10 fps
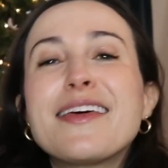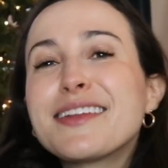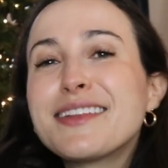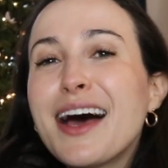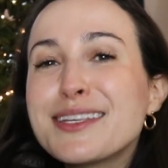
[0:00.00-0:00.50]
then
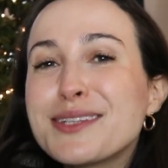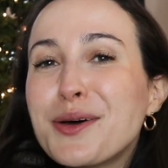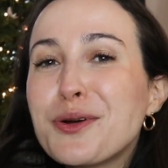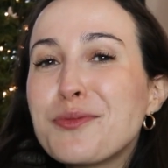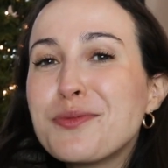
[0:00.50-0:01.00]
the last
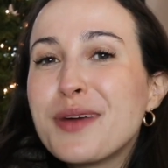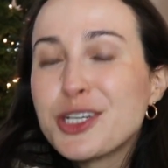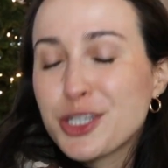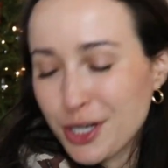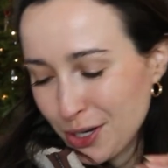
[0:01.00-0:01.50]
honorable
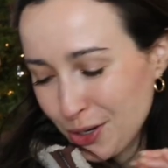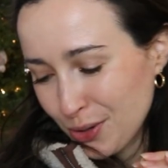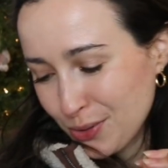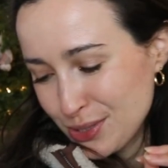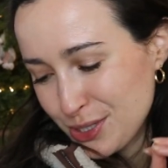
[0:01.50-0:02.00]
mention
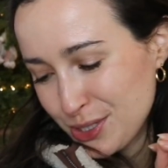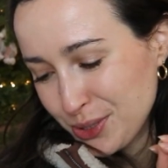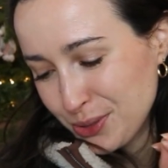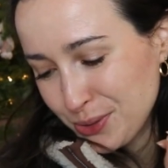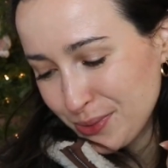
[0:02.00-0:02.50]
goes
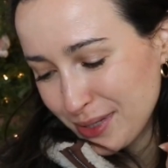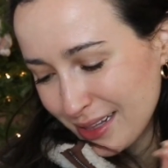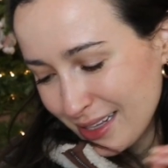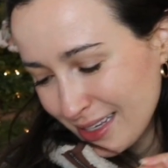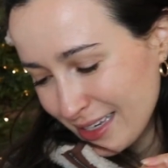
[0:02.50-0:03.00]
to
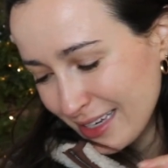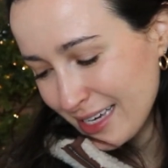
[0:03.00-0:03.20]
the